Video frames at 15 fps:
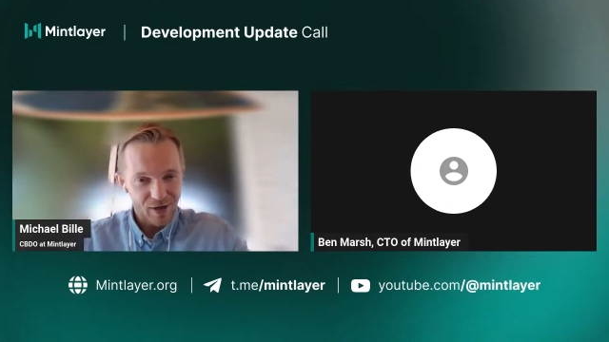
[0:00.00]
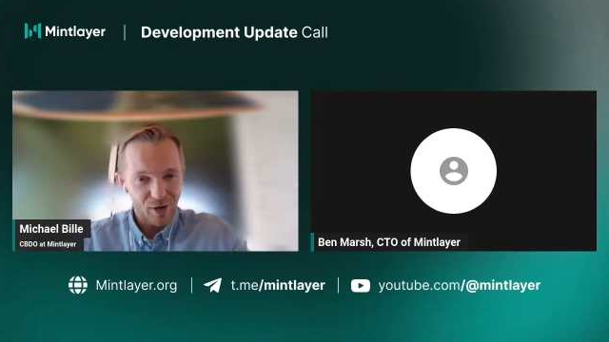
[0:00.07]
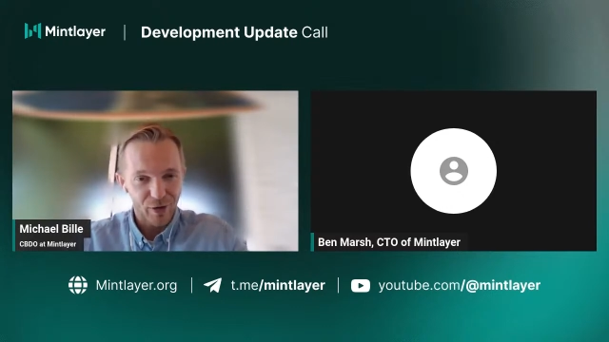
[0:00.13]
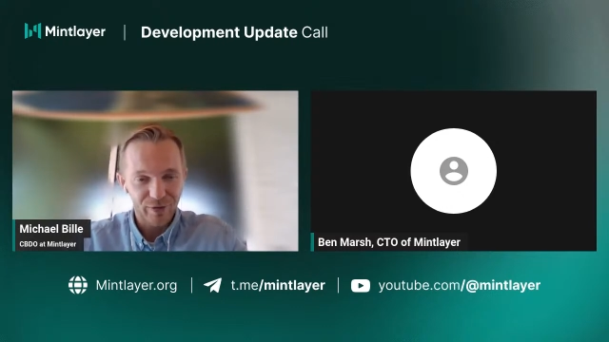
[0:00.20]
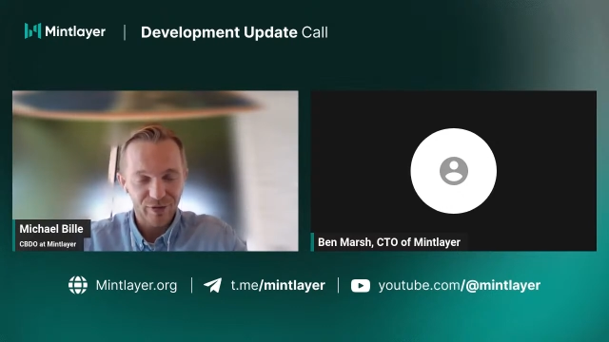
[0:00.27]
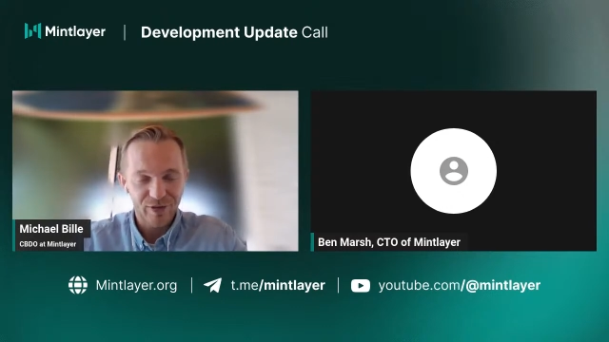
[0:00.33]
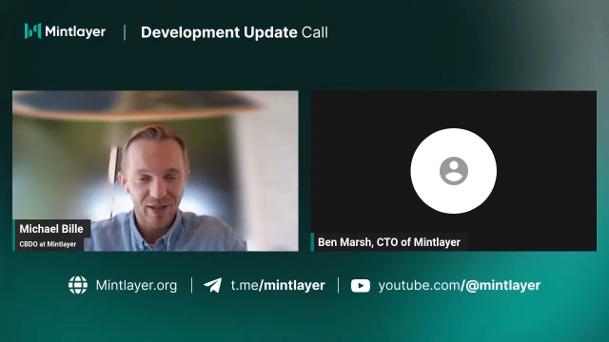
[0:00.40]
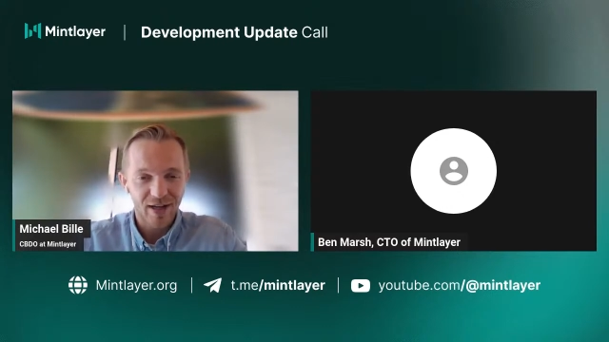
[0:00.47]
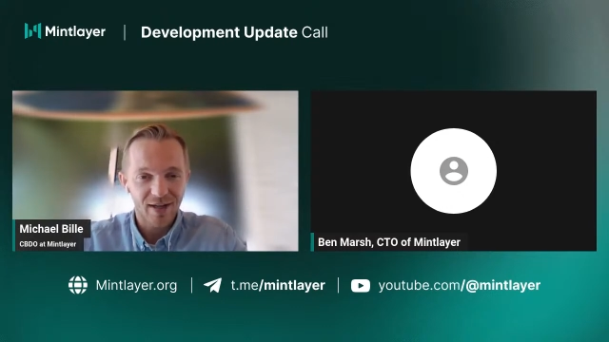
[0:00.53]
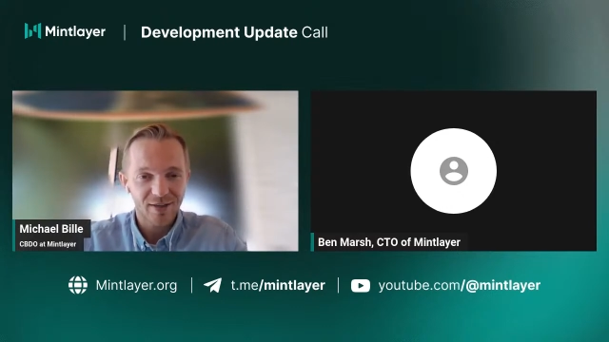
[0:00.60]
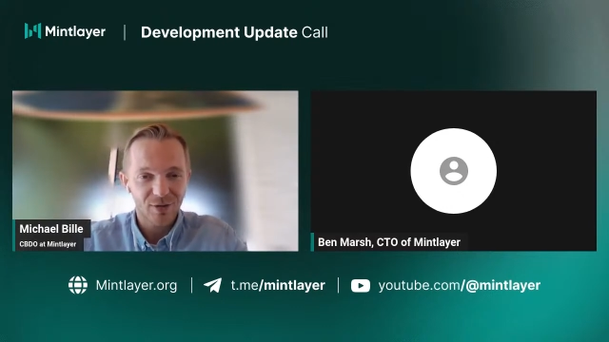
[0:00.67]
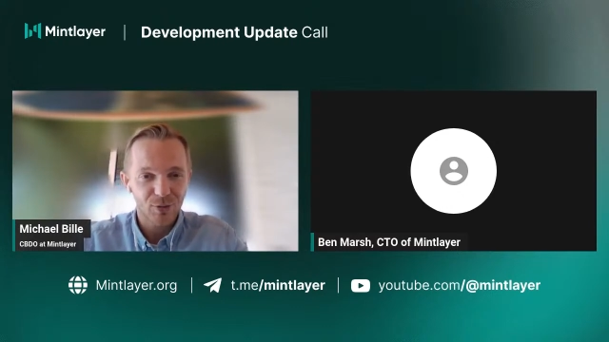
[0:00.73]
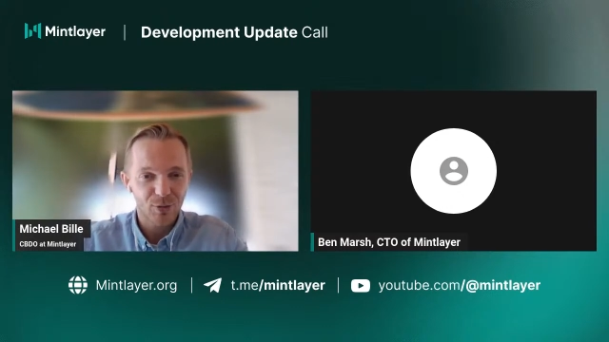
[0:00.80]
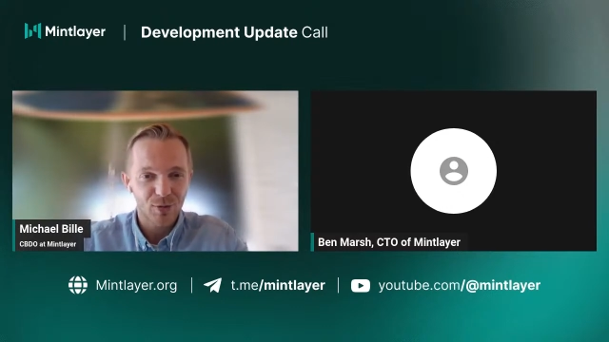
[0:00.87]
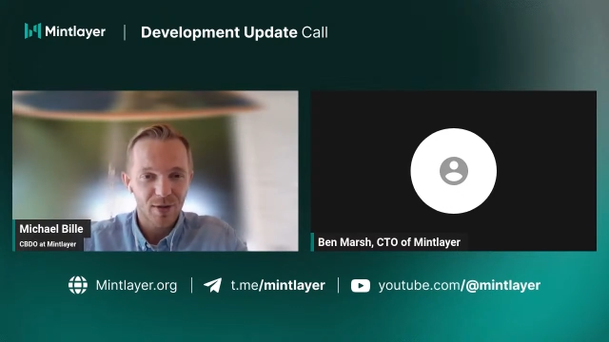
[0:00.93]
a lot of
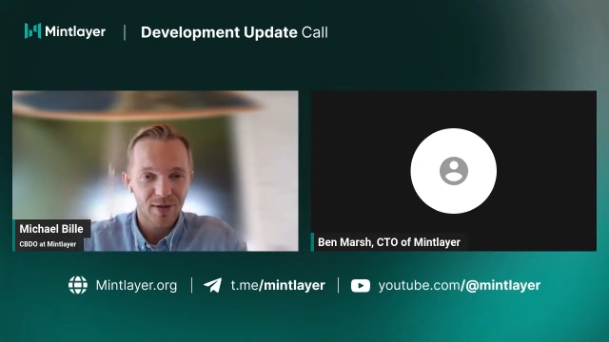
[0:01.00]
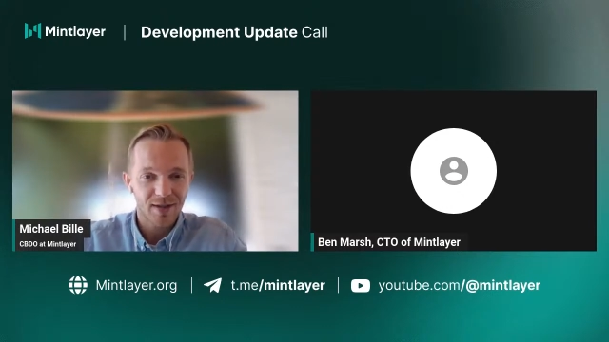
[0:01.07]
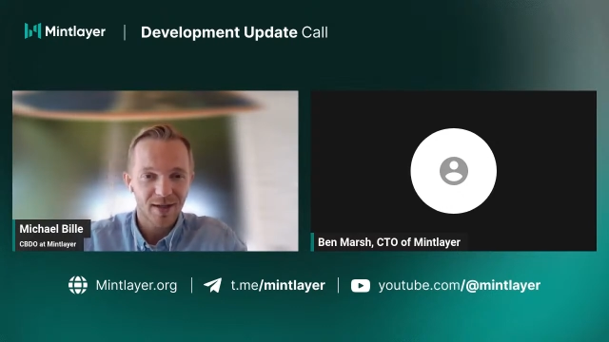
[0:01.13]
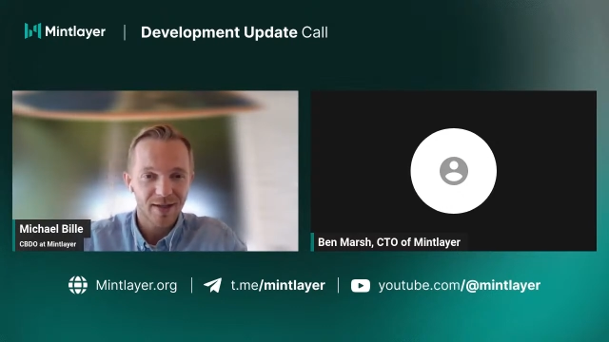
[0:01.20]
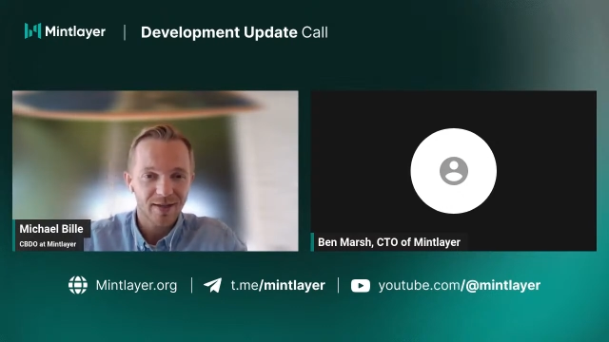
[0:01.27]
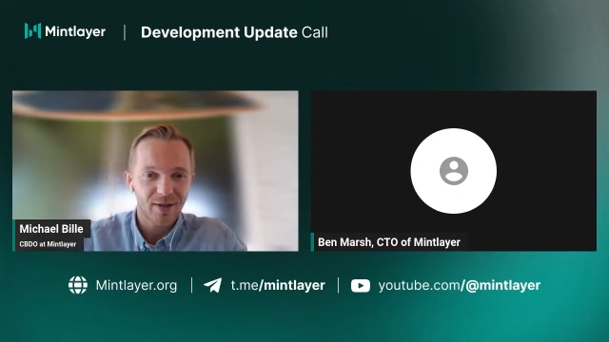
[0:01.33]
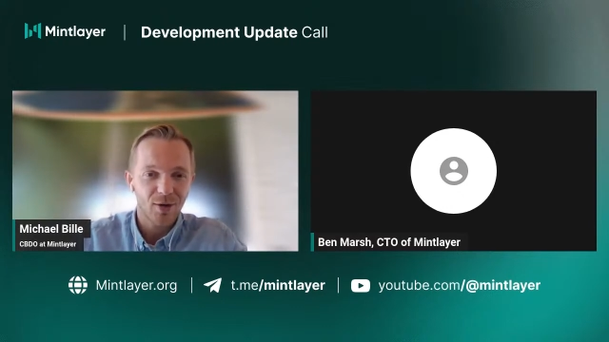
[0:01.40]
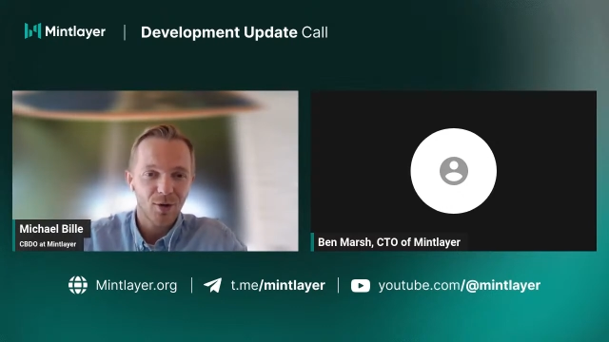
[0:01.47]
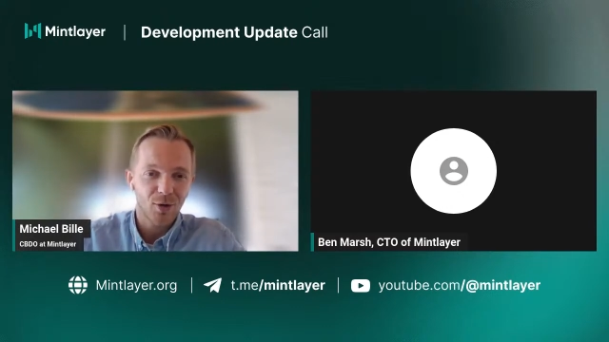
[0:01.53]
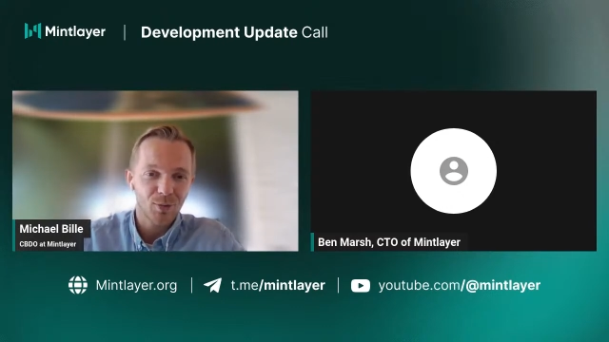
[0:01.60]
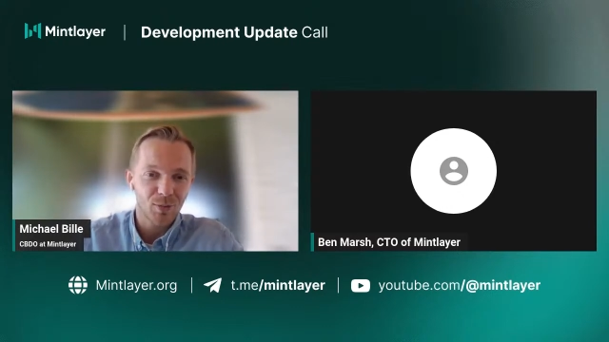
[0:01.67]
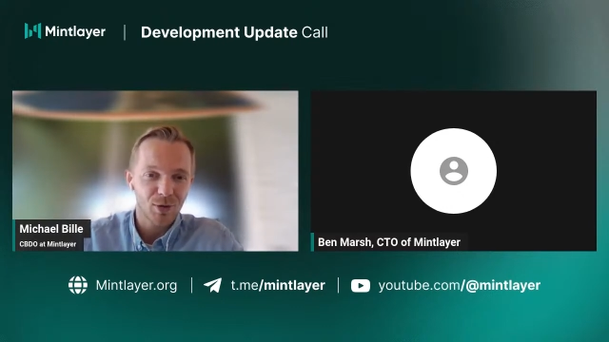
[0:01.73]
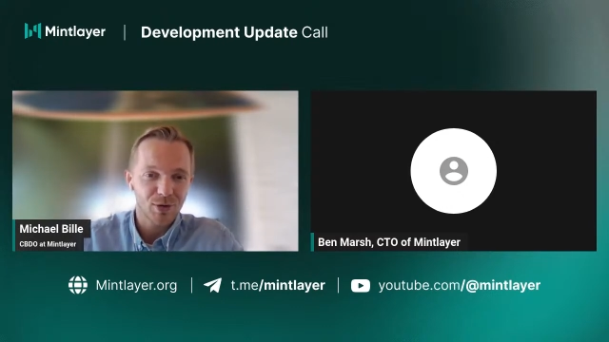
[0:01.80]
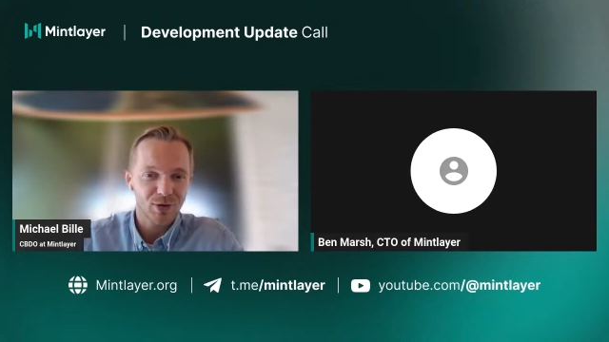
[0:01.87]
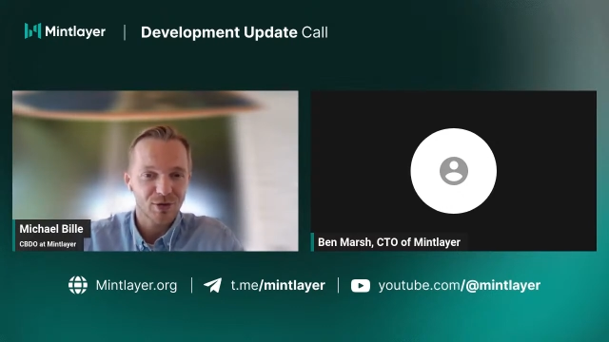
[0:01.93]
tasks who are like
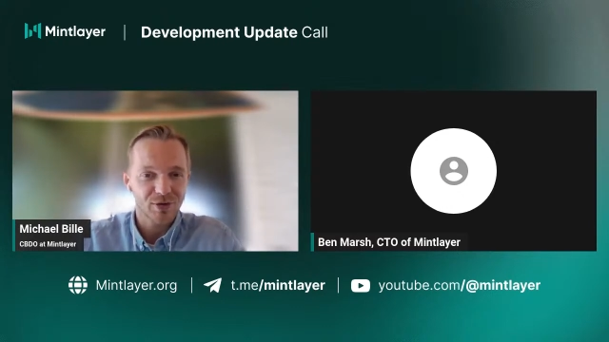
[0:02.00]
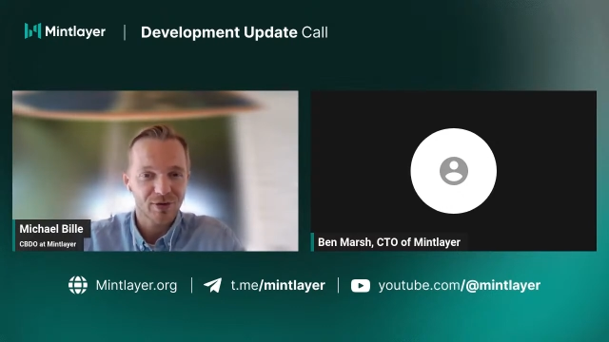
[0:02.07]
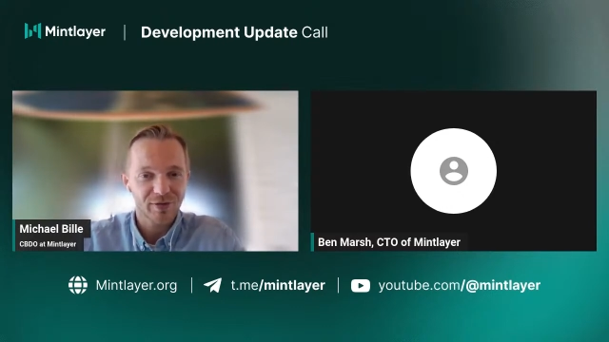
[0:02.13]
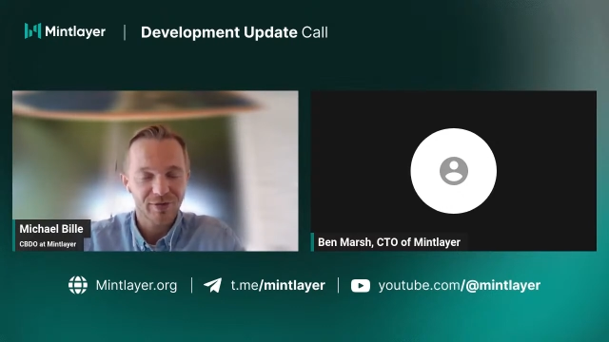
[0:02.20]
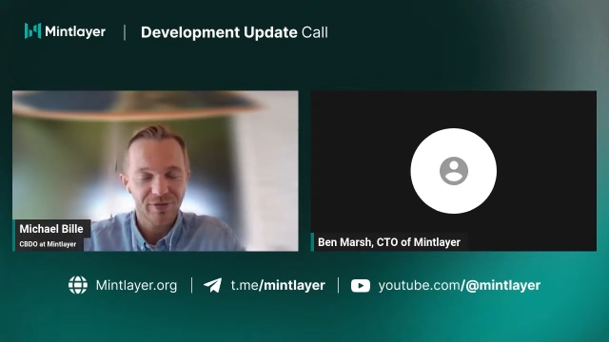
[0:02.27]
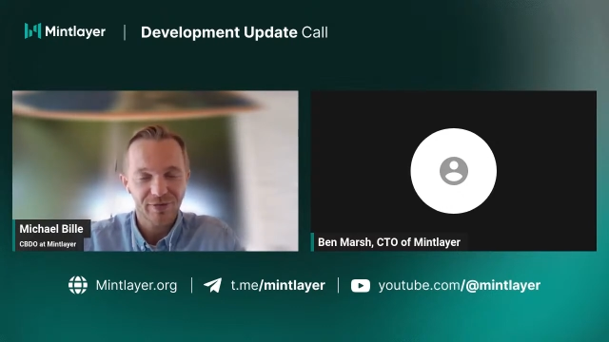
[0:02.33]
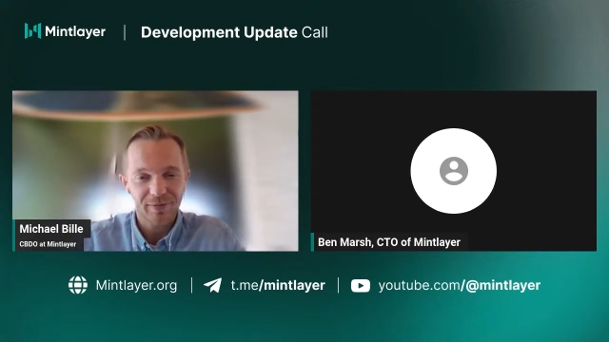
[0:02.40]
almost